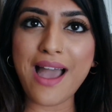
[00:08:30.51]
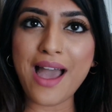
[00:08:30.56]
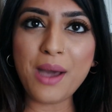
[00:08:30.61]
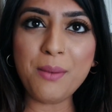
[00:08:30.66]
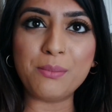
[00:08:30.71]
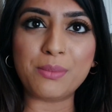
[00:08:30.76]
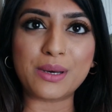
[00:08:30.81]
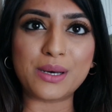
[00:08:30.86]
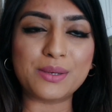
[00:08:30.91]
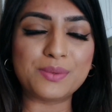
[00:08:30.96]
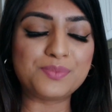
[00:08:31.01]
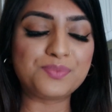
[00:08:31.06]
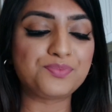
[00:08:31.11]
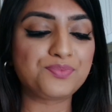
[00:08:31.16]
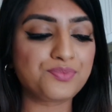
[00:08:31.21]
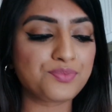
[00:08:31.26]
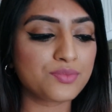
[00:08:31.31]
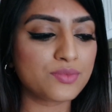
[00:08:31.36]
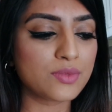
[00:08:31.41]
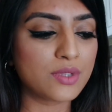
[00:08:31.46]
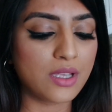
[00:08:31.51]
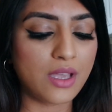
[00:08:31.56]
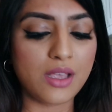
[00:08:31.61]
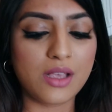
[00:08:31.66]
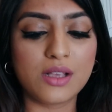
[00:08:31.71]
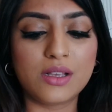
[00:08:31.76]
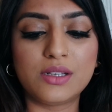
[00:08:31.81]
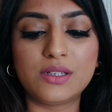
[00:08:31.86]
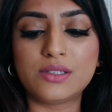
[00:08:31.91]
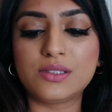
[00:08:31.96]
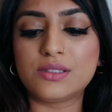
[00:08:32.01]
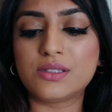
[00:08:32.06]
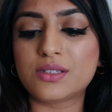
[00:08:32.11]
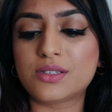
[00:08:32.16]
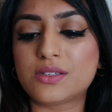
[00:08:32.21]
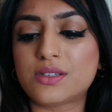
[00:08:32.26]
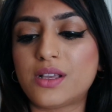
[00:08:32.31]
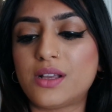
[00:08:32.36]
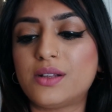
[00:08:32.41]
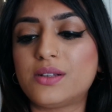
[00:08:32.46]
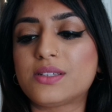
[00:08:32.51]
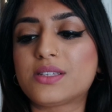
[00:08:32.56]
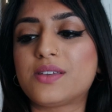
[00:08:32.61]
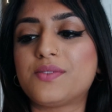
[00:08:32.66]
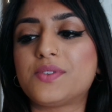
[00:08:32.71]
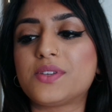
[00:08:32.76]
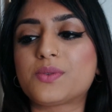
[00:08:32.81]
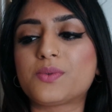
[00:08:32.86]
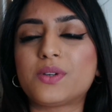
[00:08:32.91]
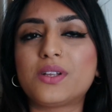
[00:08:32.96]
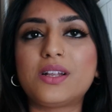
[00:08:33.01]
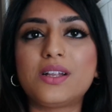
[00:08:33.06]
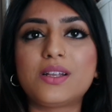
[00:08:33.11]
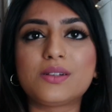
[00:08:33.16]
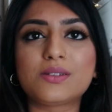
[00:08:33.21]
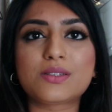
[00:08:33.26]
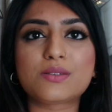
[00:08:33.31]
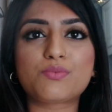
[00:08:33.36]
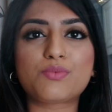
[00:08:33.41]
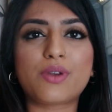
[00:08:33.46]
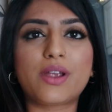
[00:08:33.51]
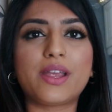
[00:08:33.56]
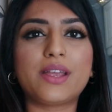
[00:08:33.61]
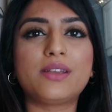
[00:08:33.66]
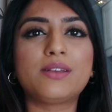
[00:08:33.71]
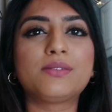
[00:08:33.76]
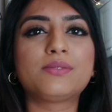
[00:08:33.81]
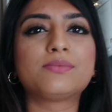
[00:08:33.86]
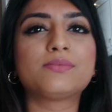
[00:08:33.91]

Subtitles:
amber. So let's give this one a little spray.